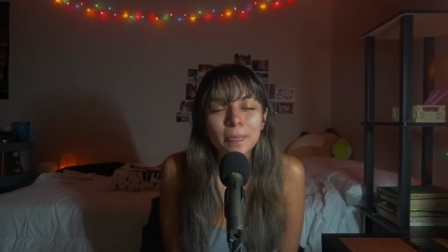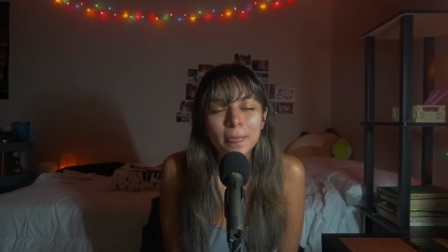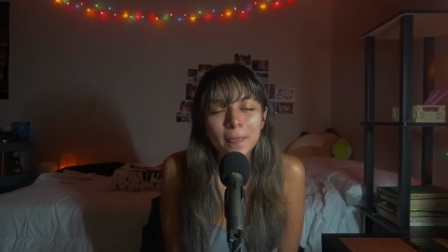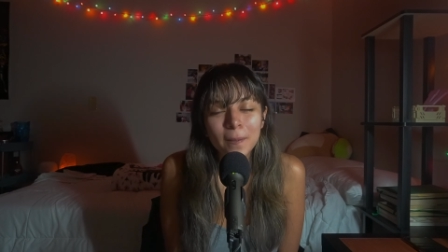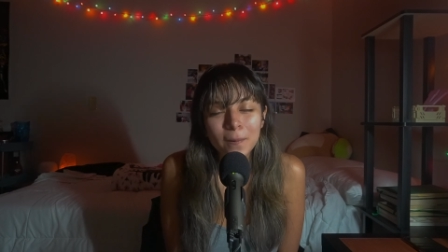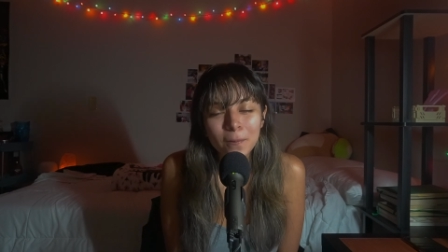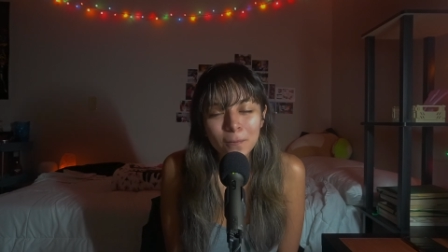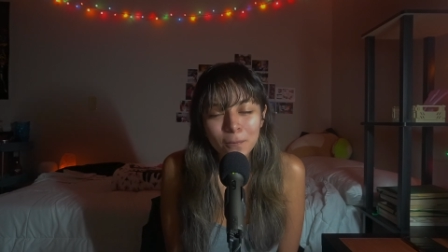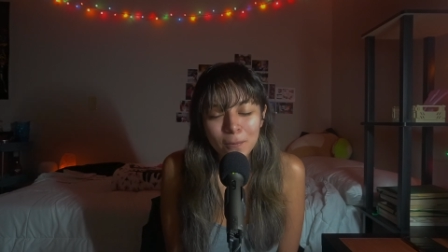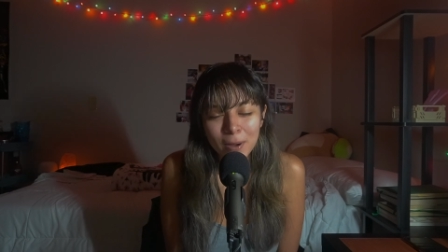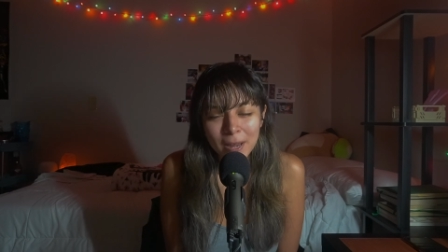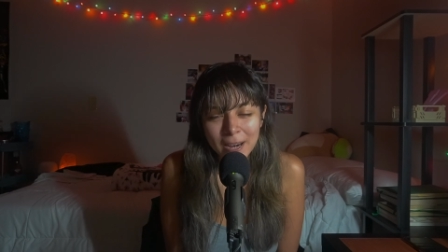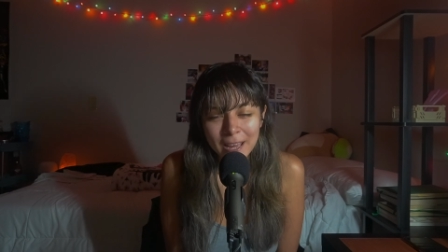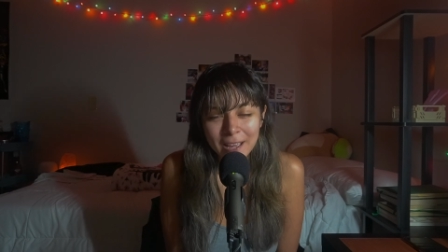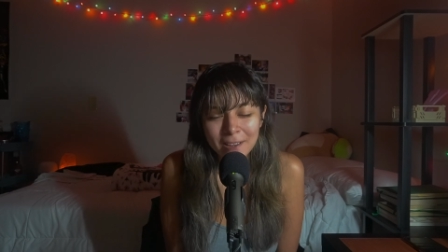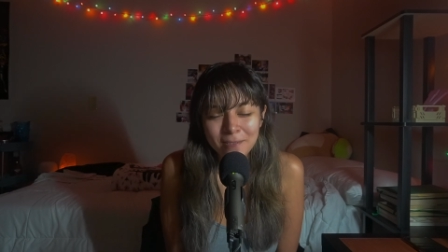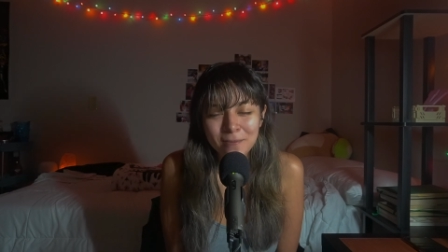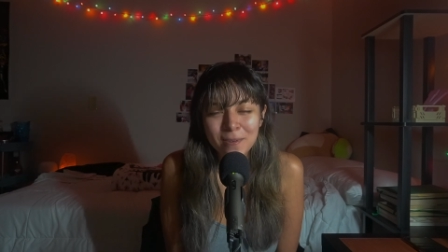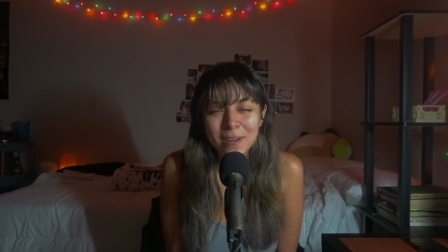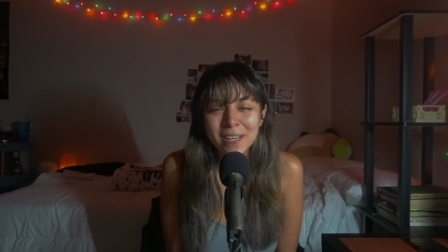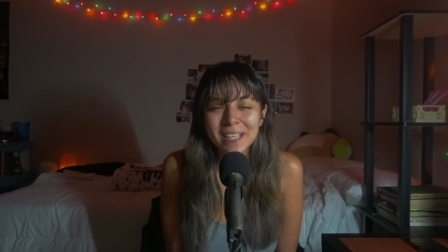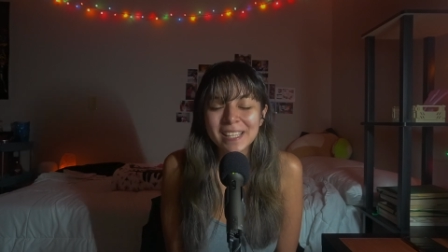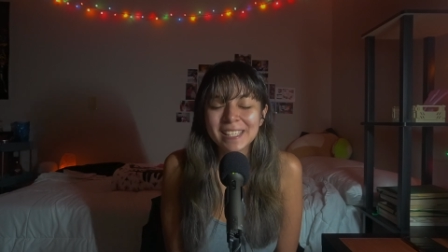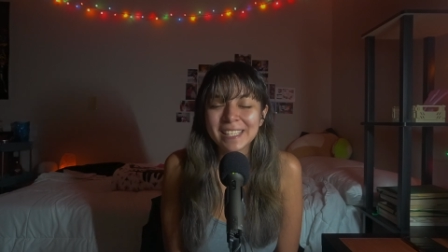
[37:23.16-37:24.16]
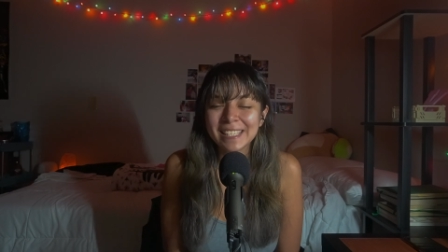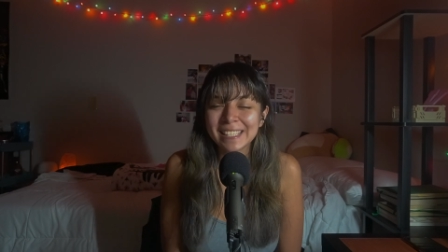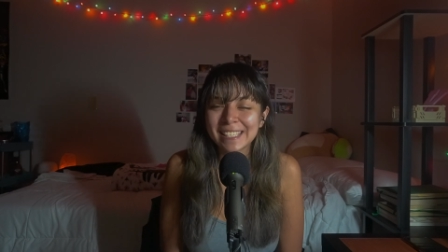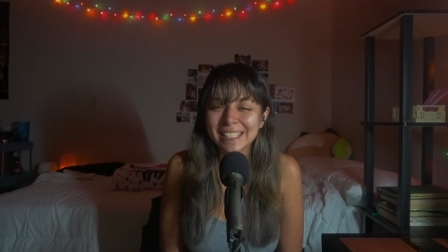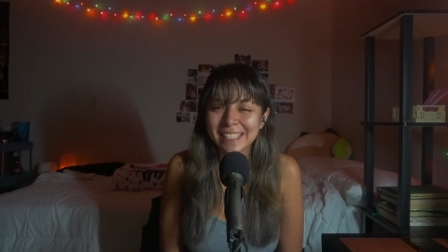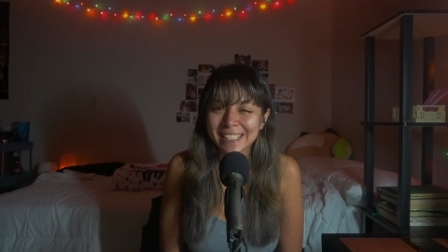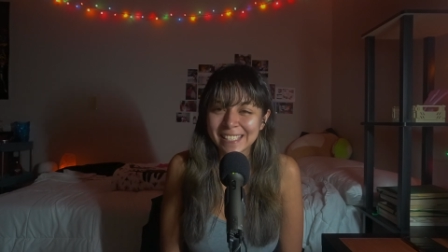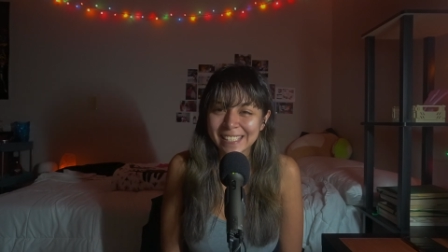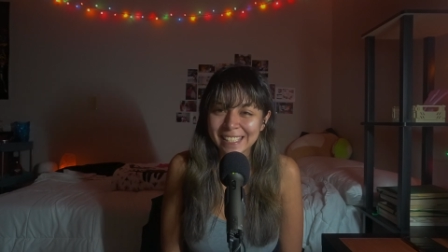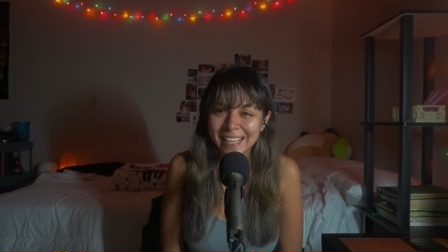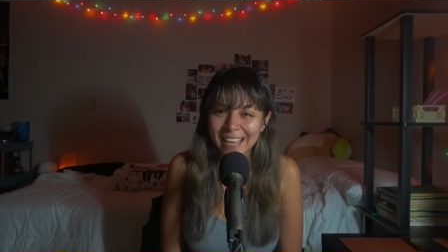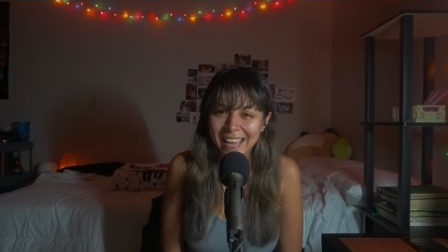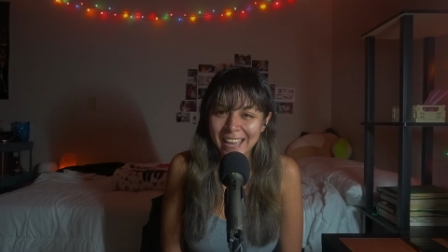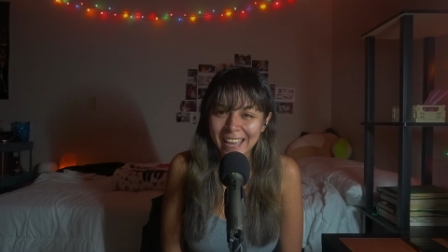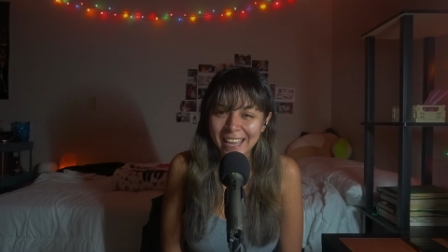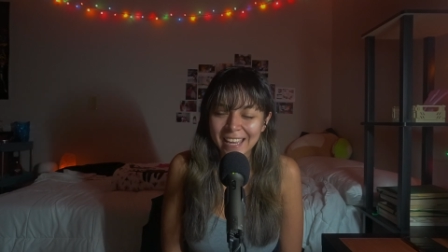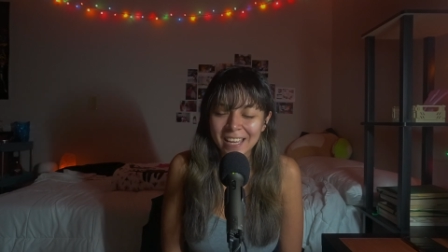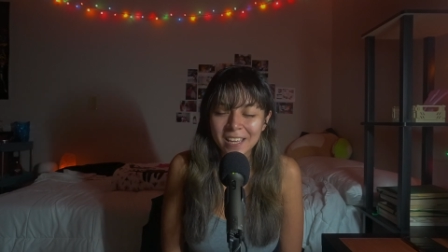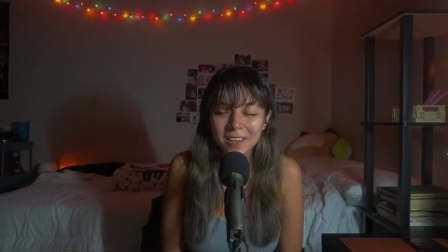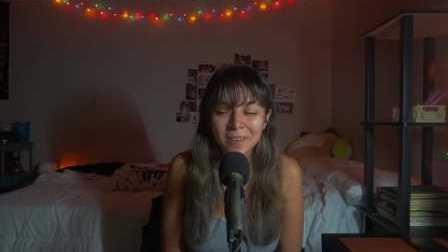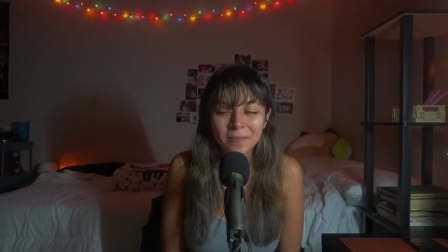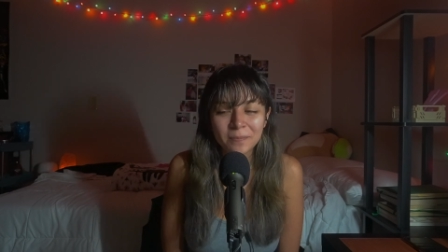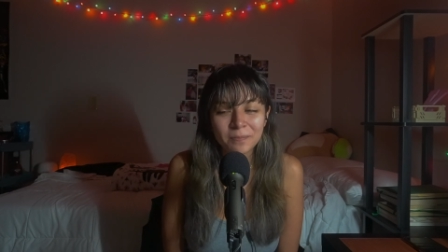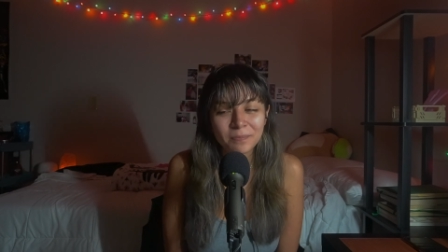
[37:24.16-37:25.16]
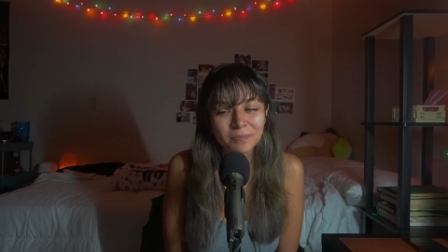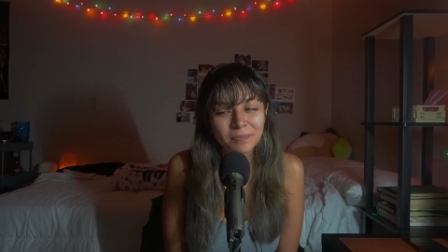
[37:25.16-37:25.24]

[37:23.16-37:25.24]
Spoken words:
what I wanted to say.